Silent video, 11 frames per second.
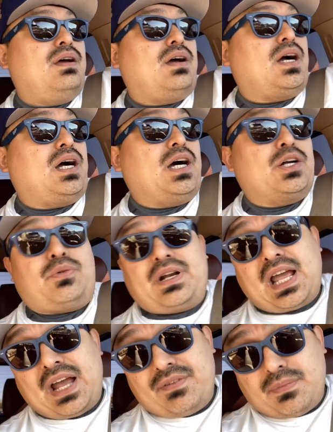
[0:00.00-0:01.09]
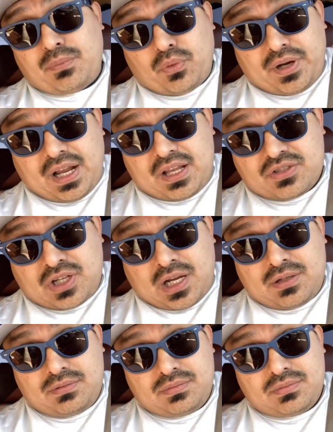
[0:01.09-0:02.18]
I don't want to have it a boring ass
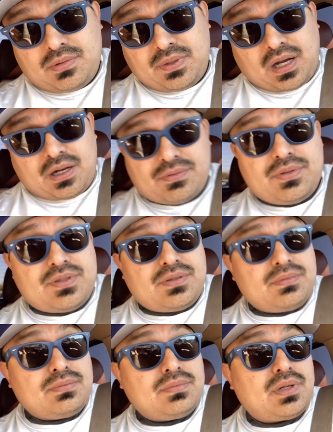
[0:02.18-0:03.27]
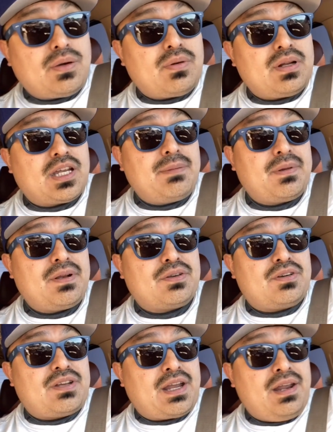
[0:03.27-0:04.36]
channel, to be honest with you. I want to keep it
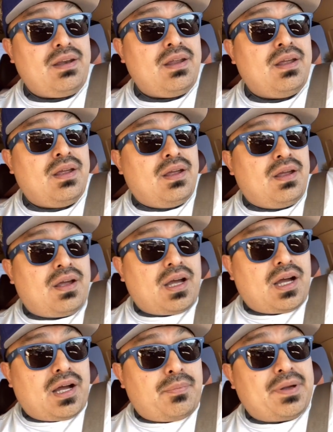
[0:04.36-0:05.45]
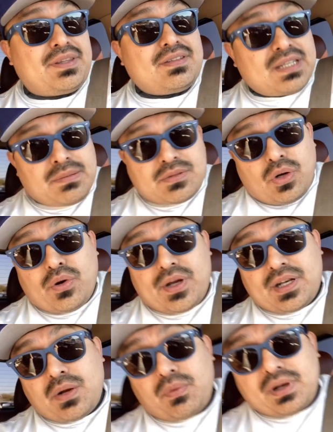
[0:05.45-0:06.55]
entertained, but at the same
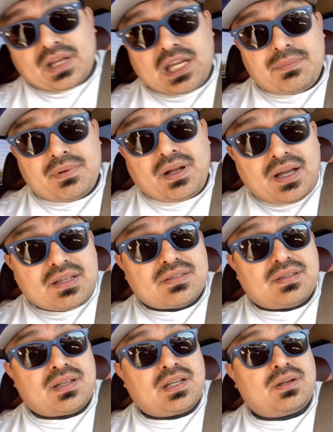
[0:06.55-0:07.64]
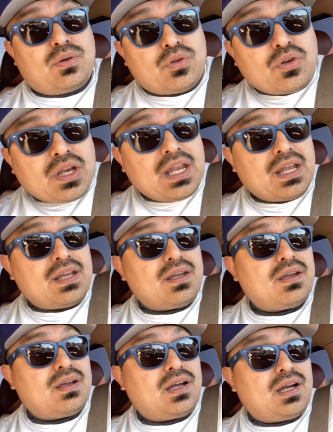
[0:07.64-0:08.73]
token, I want to keep it us, you know, unique,
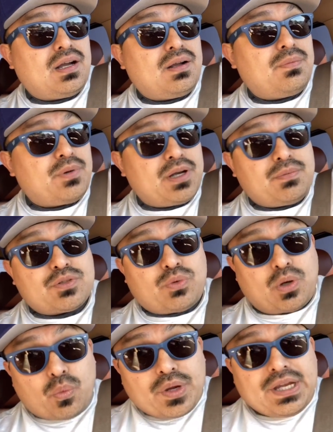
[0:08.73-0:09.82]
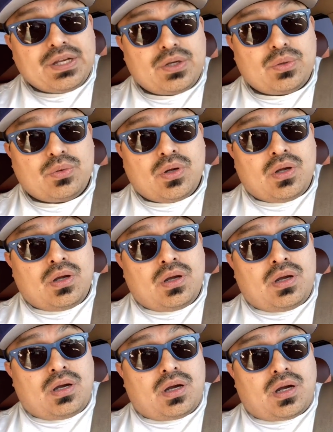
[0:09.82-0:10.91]
pretty much what we do
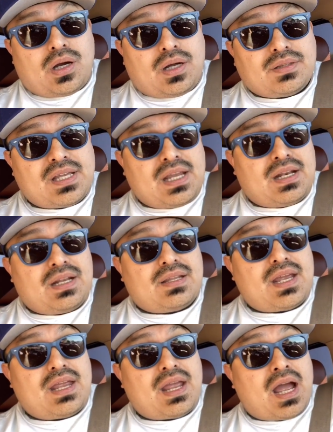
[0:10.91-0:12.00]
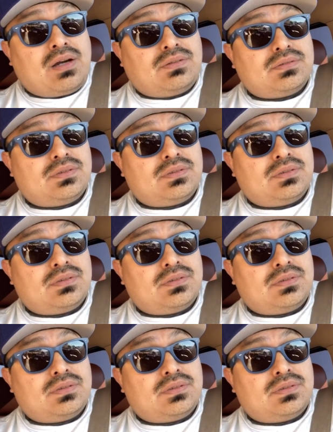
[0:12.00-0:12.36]
day in and day out.